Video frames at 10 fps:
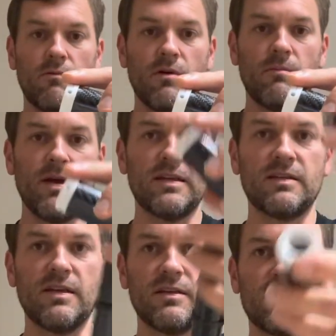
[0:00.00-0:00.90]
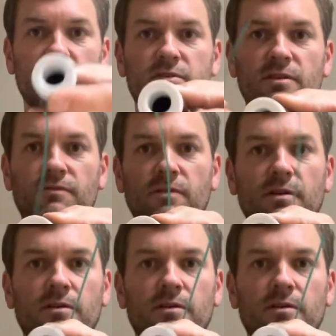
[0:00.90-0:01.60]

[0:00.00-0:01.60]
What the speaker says: what makes things so different,